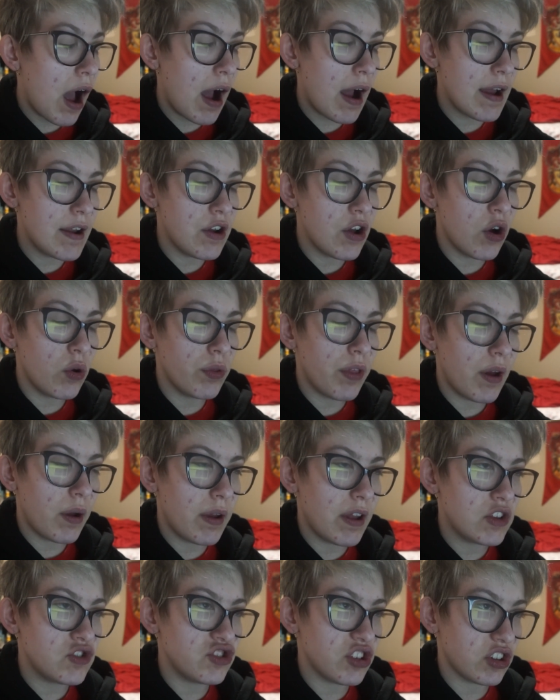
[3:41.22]
I know
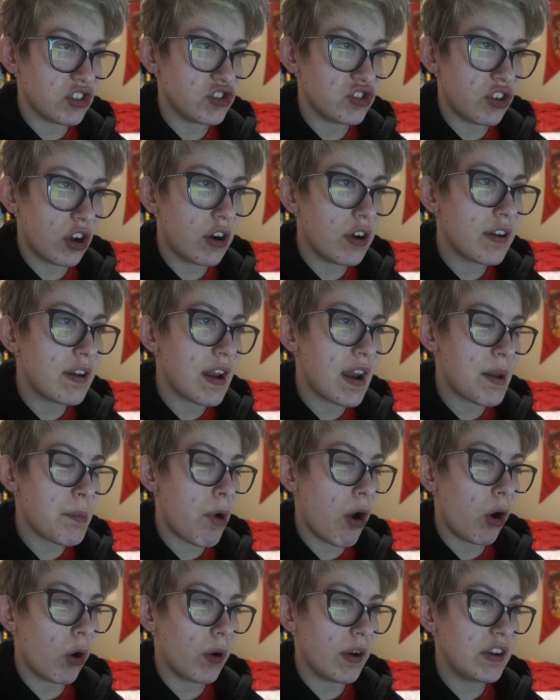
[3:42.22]
that it just started and
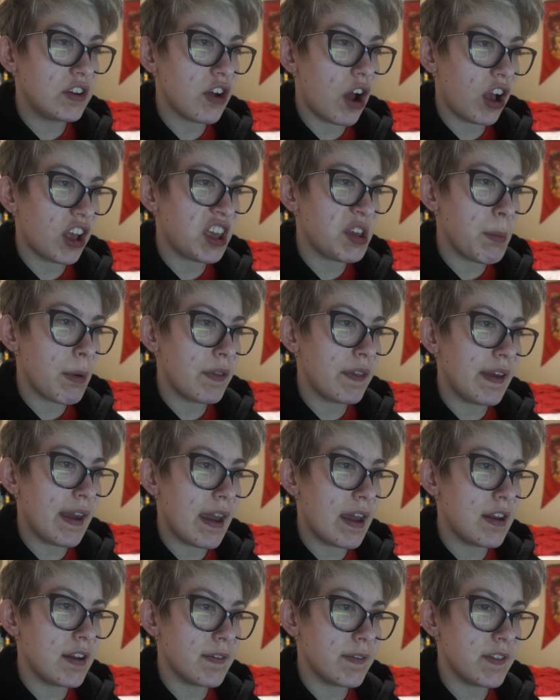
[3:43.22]
I'm already talking about
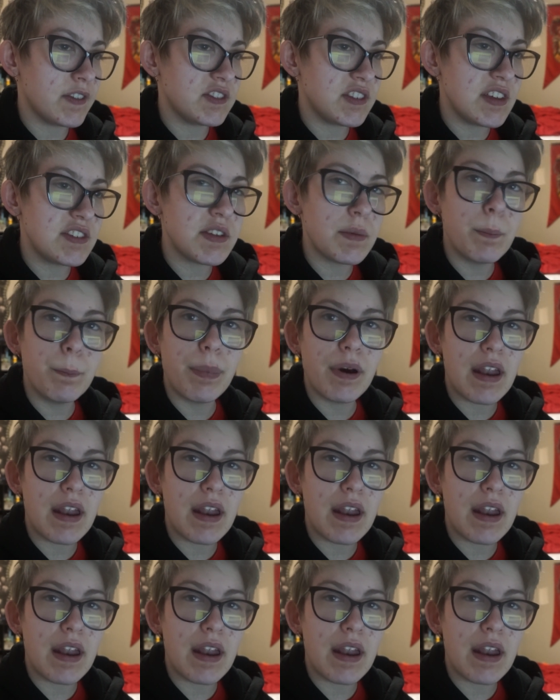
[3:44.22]
the end of the season,